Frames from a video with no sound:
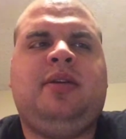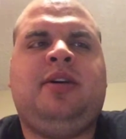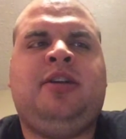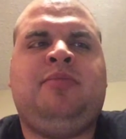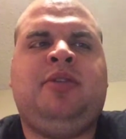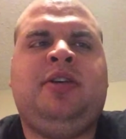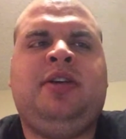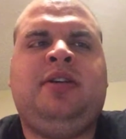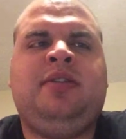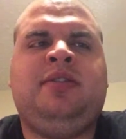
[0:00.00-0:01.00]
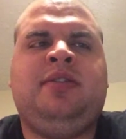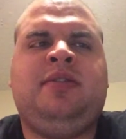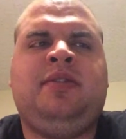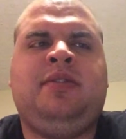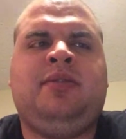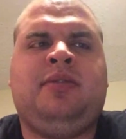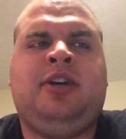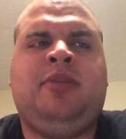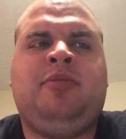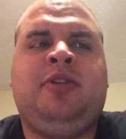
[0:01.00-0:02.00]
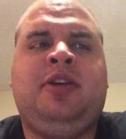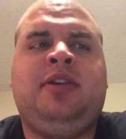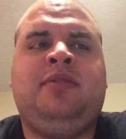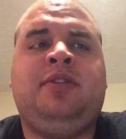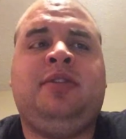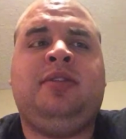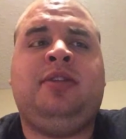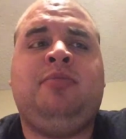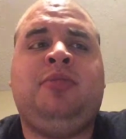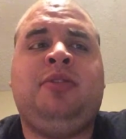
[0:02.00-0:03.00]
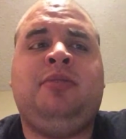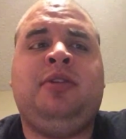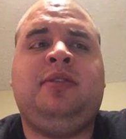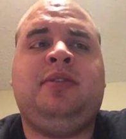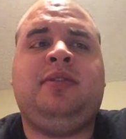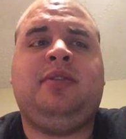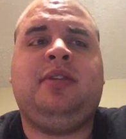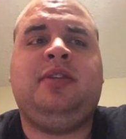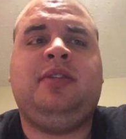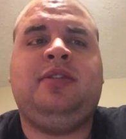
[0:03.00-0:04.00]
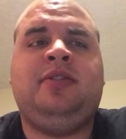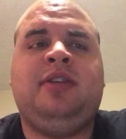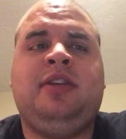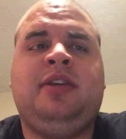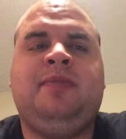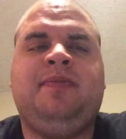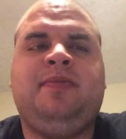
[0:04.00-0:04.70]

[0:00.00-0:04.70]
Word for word: operatives, operatives and diplomats in the city